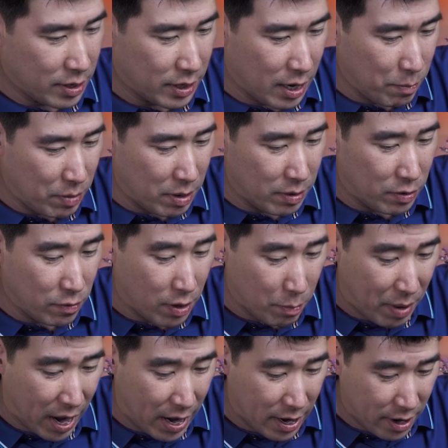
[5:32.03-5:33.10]
Get me to the
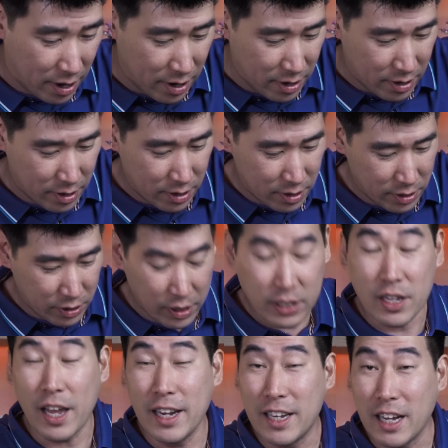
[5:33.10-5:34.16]
pen. So
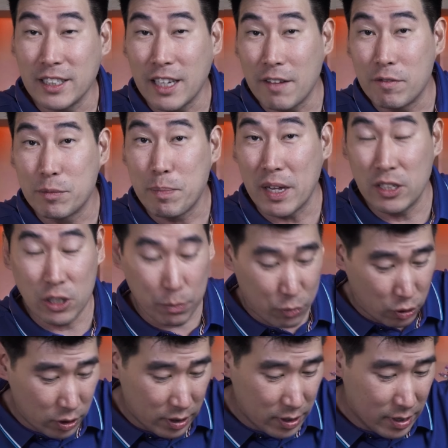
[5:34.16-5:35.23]
it does have pen
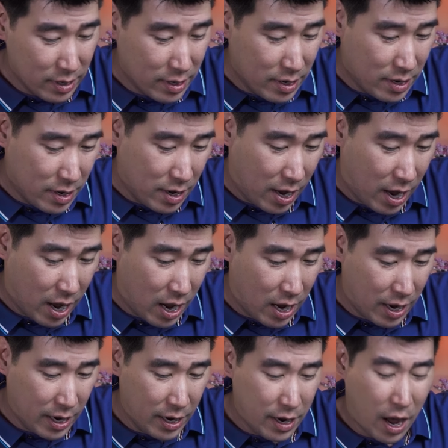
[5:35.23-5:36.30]
support.
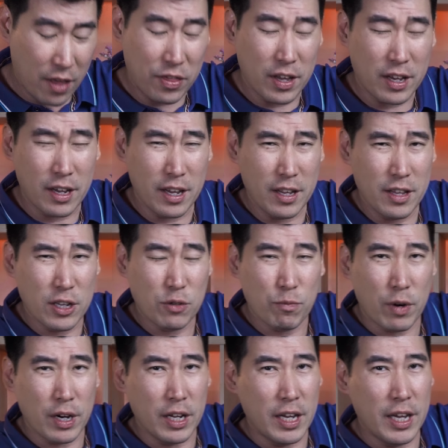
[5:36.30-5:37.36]
I think
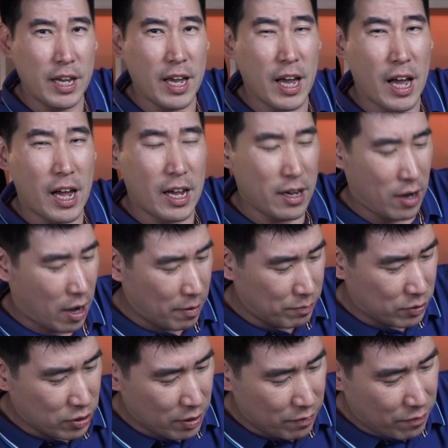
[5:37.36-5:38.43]
this one here,
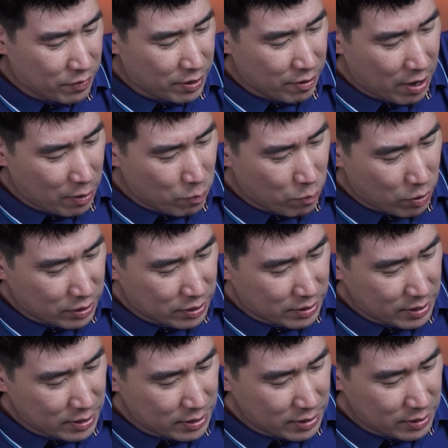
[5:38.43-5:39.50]
I've got to figure out what's,
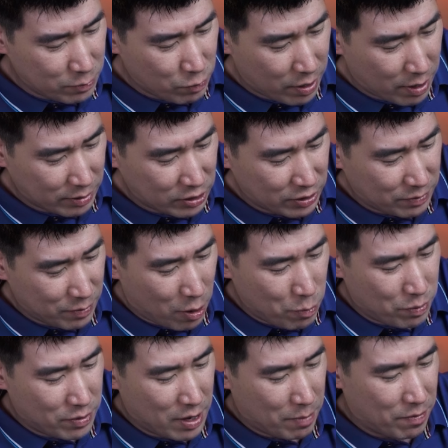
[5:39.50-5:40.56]
this is when I'll just
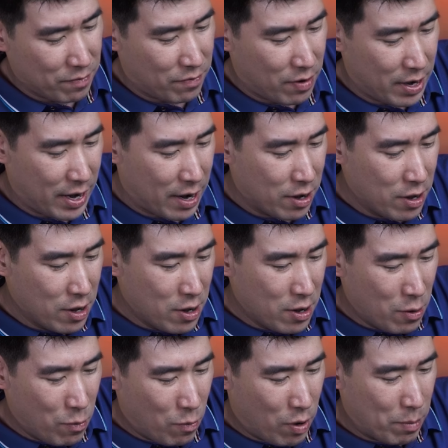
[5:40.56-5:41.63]
open it up and find out
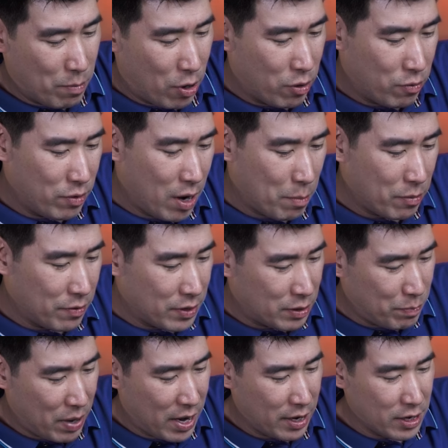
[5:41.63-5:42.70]
what model number
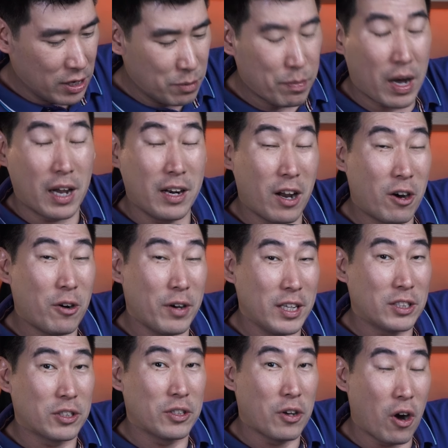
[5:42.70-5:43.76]
this pen is, but I know
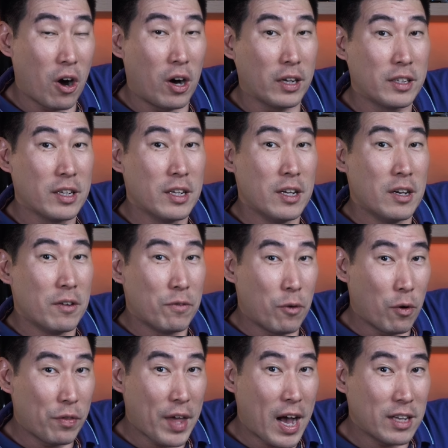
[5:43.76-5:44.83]
it's got
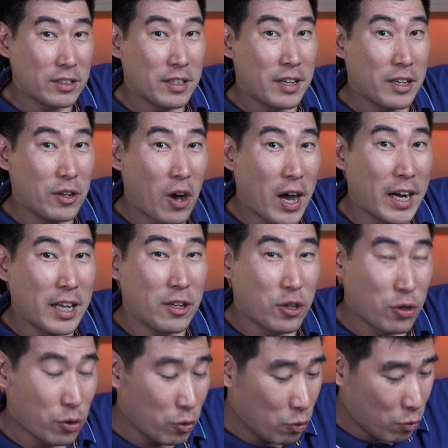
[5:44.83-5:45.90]

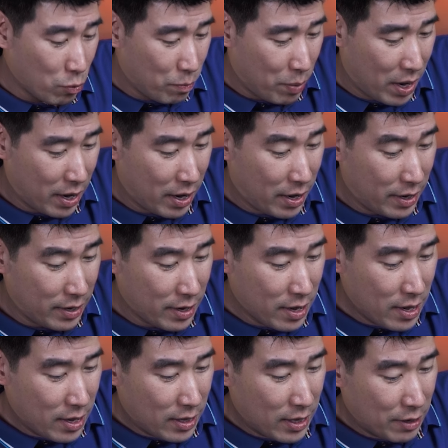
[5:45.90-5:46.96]
4092 pen
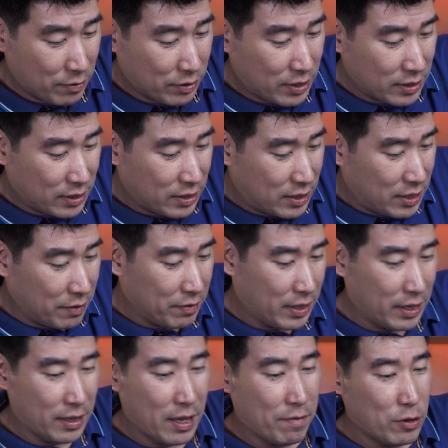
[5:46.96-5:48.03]
level
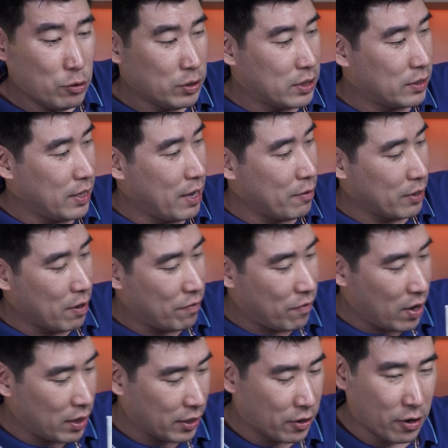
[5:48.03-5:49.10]
sensitivity levels. There we go,
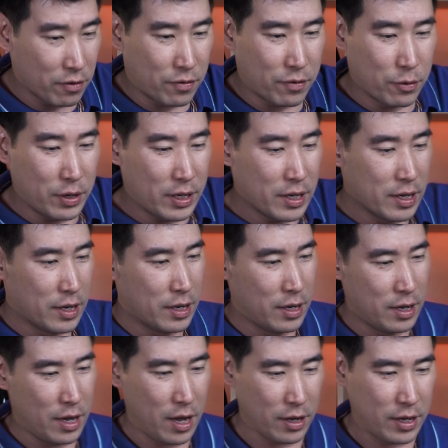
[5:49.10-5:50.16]
finally got through it.
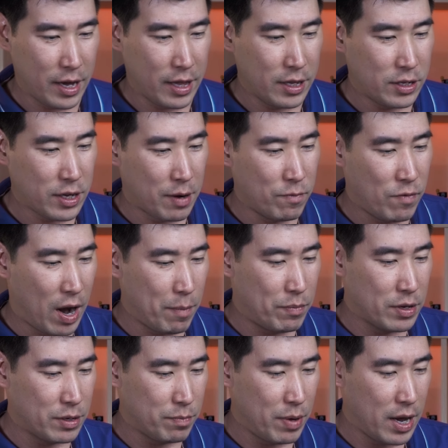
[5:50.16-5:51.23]
Okay, let's unwrap
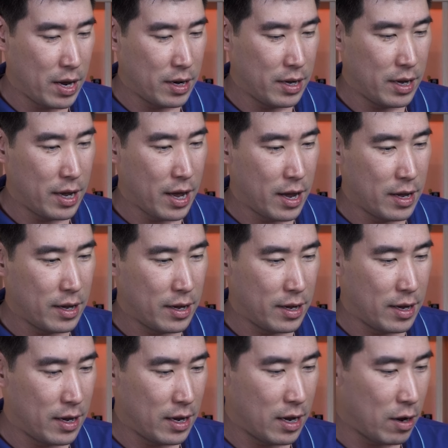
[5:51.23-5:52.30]
this pen here.
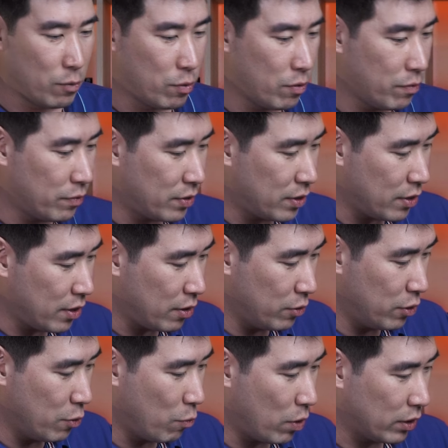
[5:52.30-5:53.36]
We'll
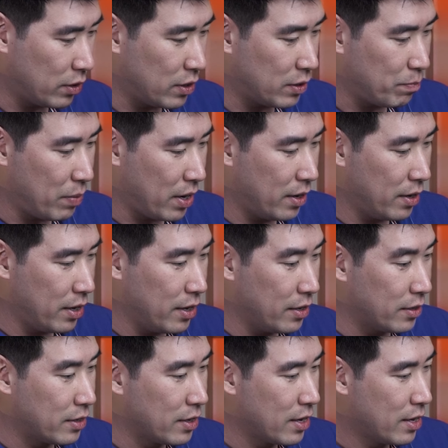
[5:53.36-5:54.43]
tell you what this pen
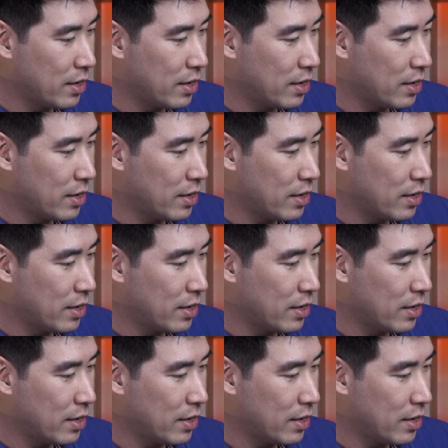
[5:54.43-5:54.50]
is.